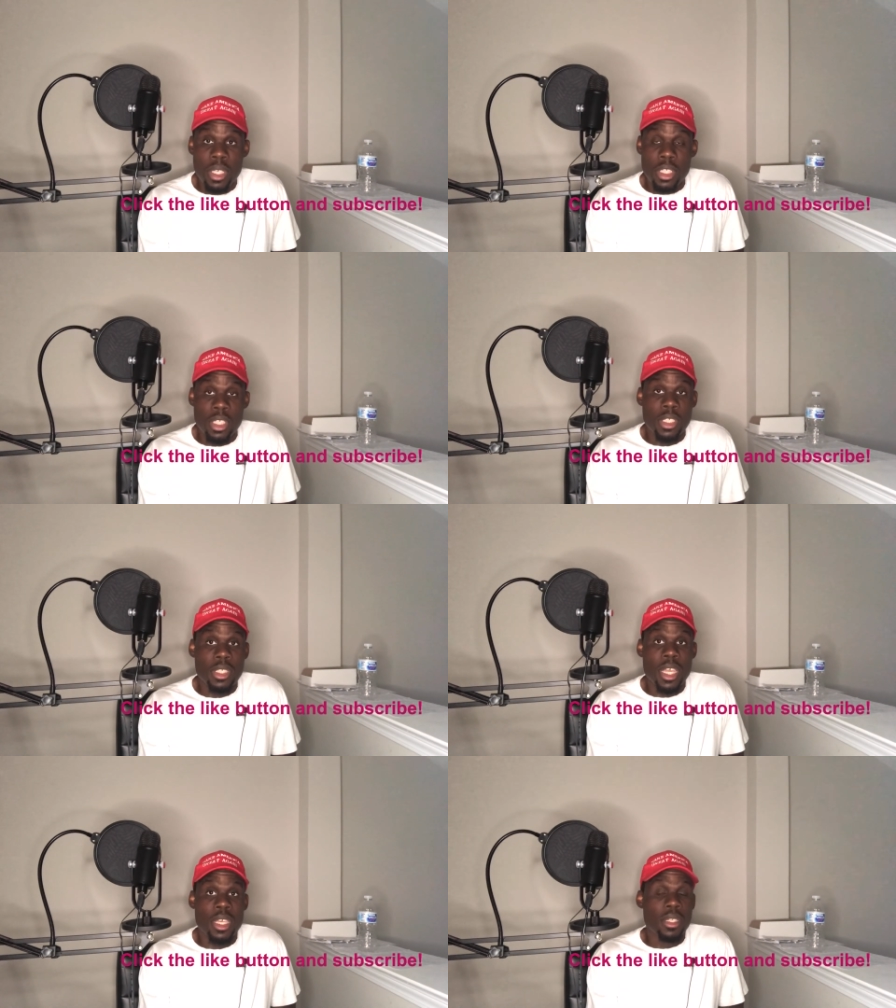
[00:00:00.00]
Just
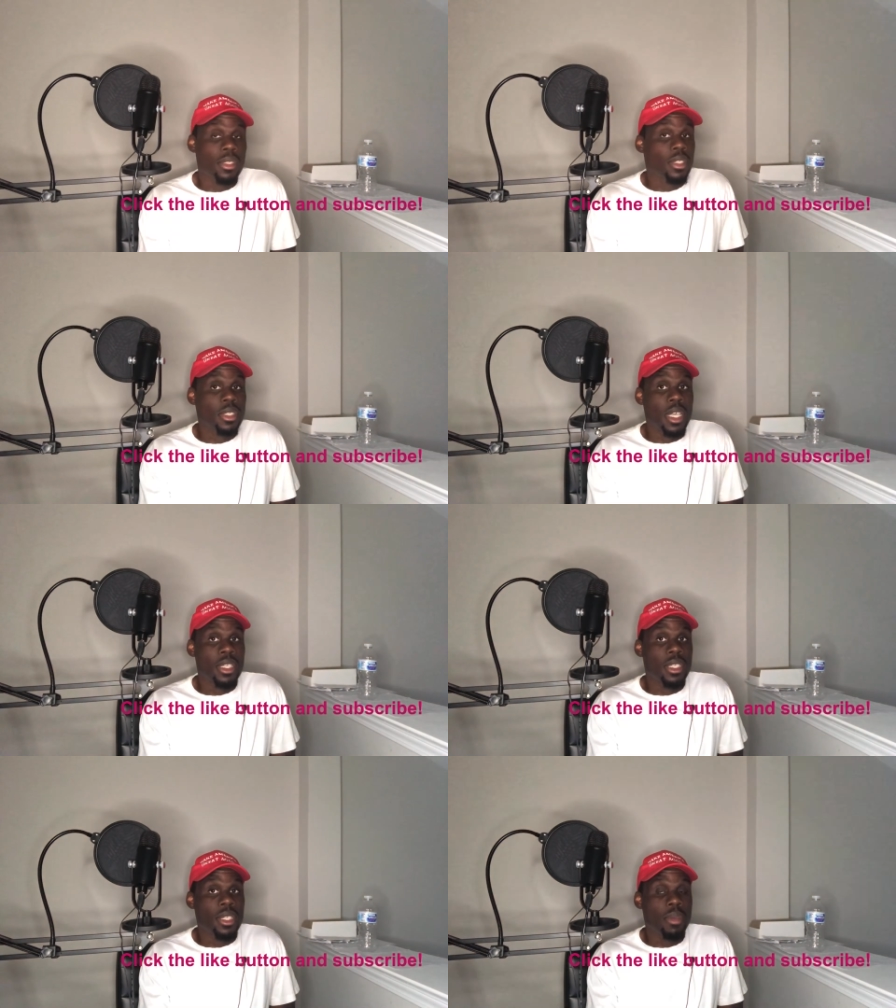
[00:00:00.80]
like
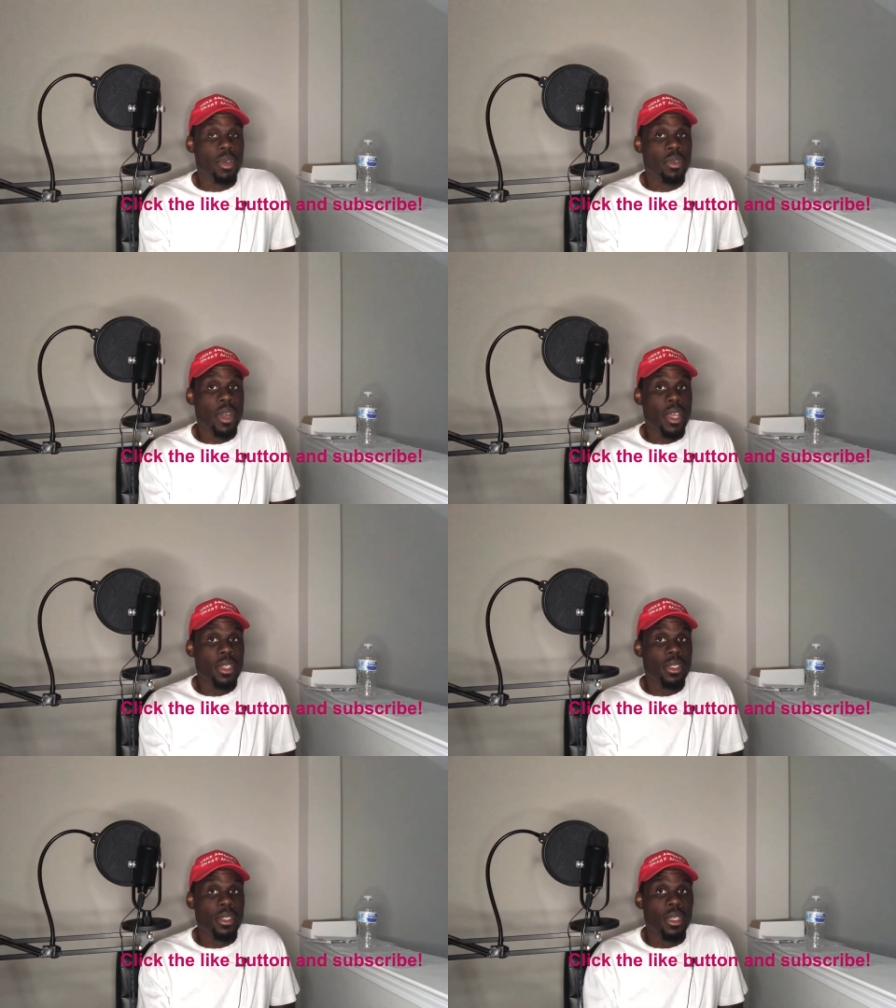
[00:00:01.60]
the
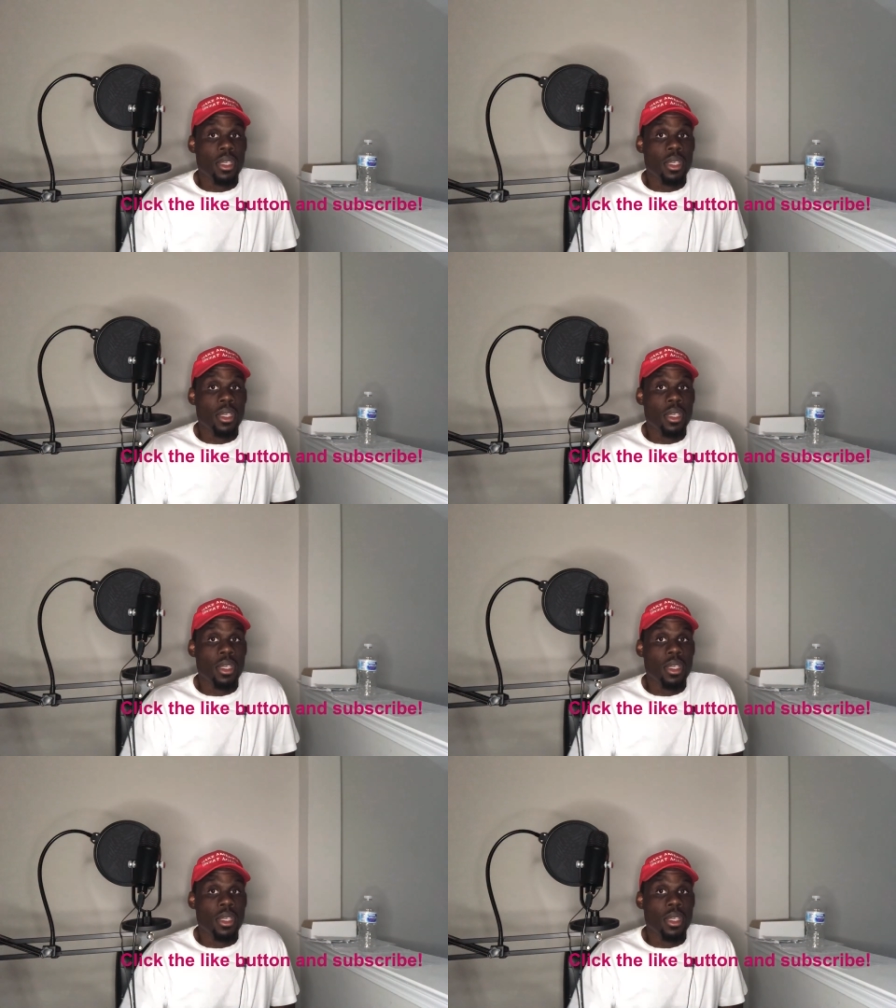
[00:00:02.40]
Democrats